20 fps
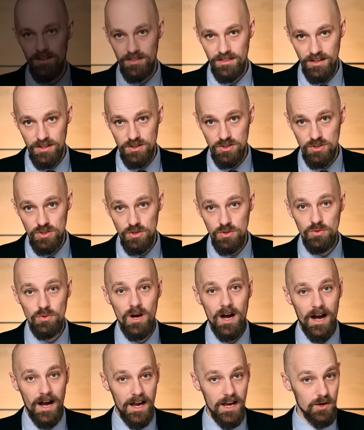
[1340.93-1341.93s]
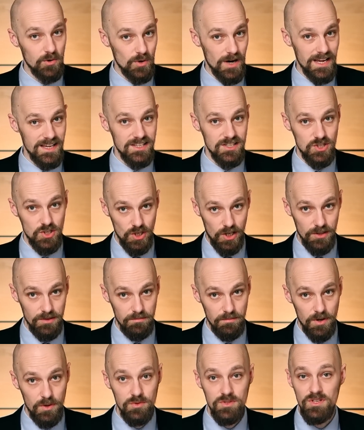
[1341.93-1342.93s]
The two high-res shot
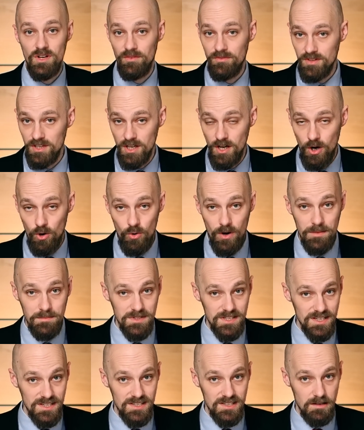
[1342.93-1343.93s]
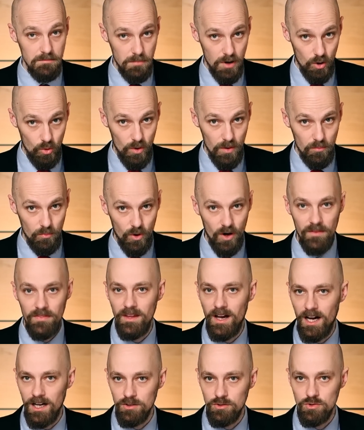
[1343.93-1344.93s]
modes of the OM system OM-1
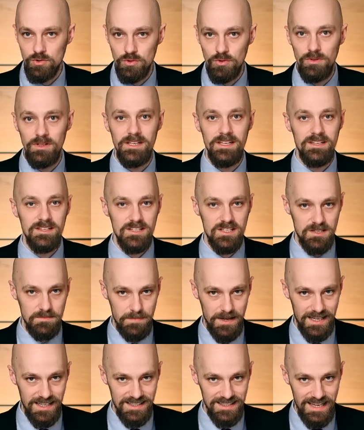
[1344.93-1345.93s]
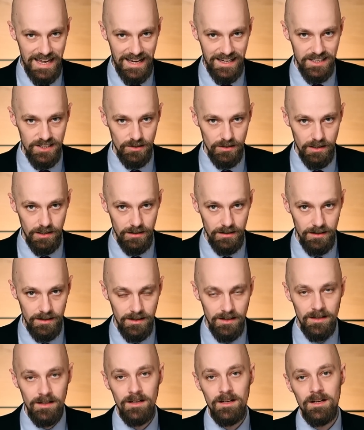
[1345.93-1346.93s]
are truly spectacular.
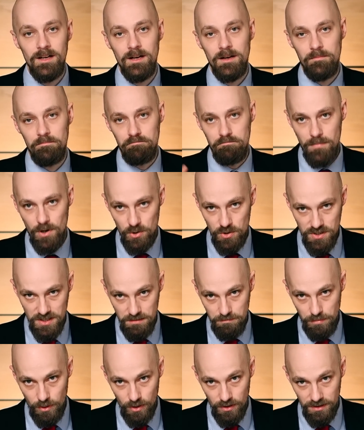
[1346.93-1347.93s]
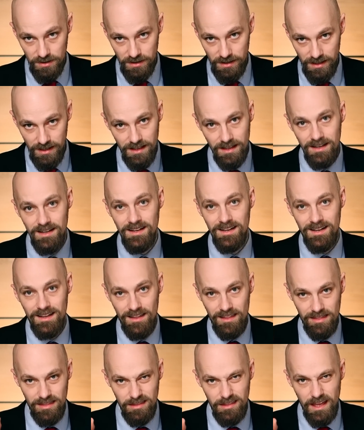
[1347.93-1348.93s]
Most importantly,
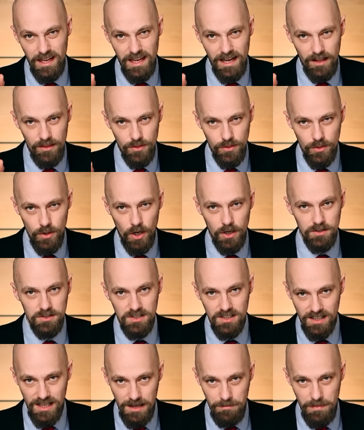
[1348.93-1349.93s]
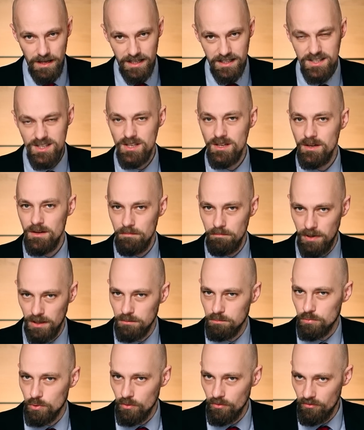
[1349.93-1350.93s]
they are not gimmicks,
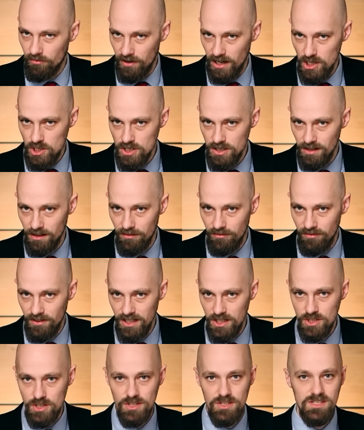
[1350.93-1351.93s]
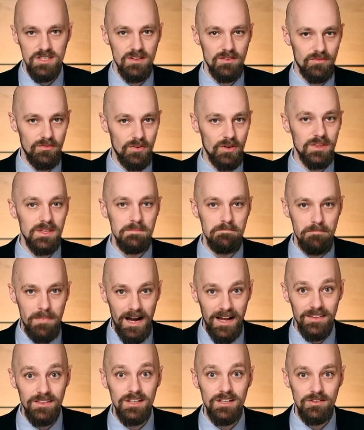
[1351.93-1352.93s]
but professional features for
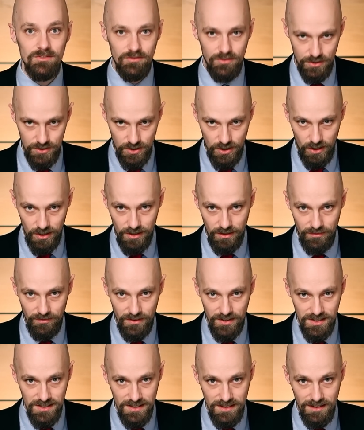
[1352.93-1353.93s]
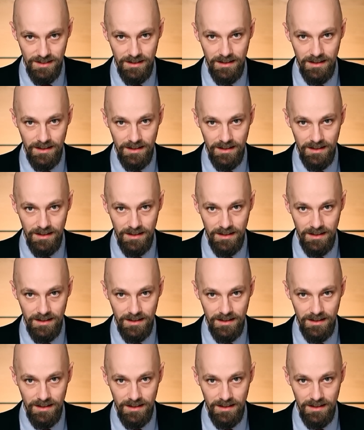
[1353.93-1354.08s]
demanding photographers.